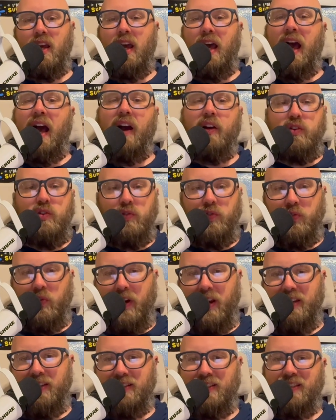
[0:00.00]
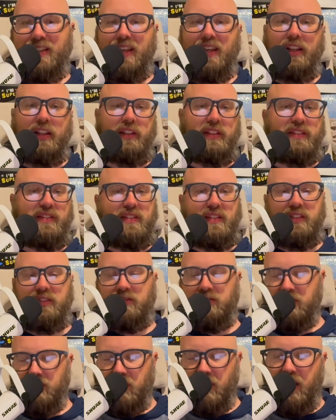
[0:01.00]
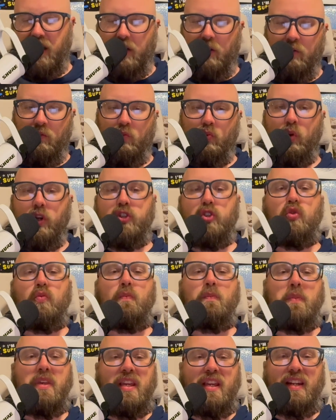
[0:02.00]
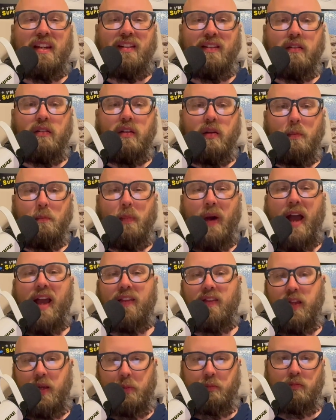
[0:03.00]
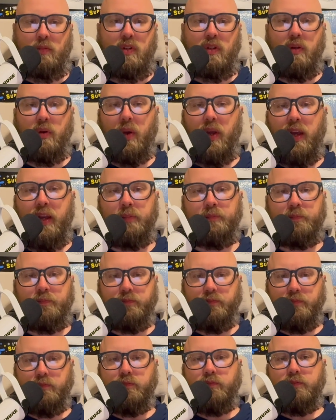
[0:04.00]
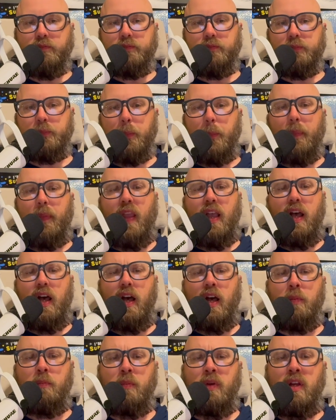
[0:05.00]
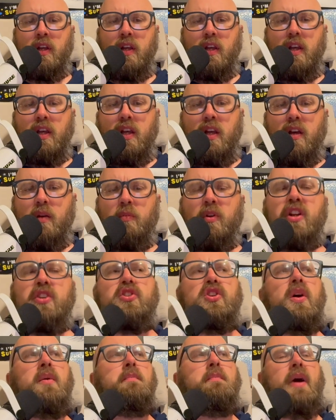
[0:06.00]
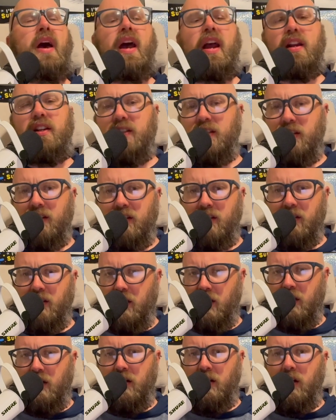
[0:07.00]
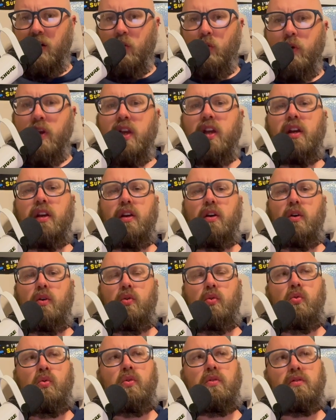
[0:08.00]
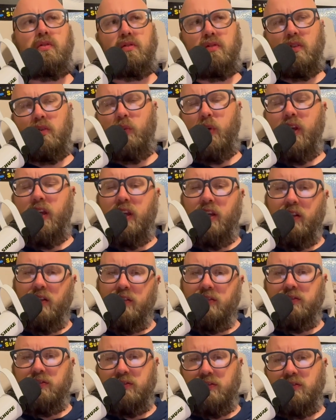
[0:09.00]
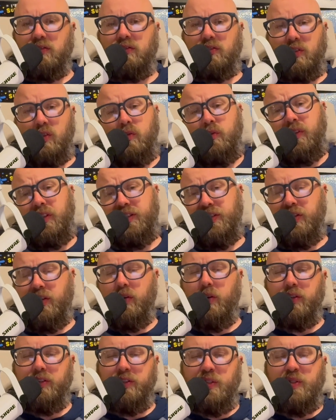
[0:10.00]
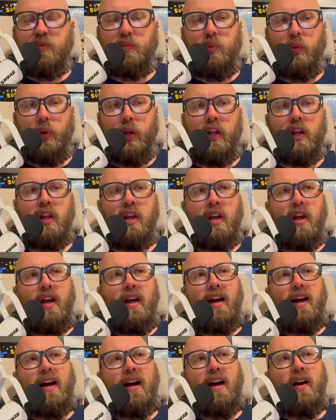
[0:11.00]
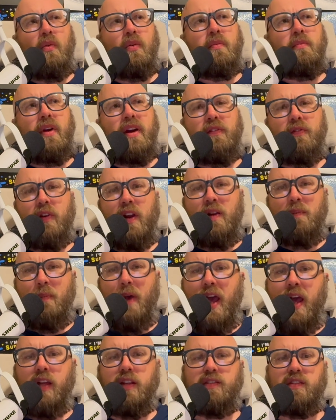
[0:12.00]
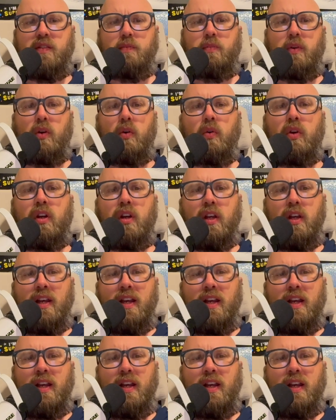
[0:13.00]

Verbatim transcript: how you phrase things and, and what you mean by them. Okay. Um, I'm going to jump back to uh, a week ago or a week, two weeks ago at this point, uh, when my friend Max spoke.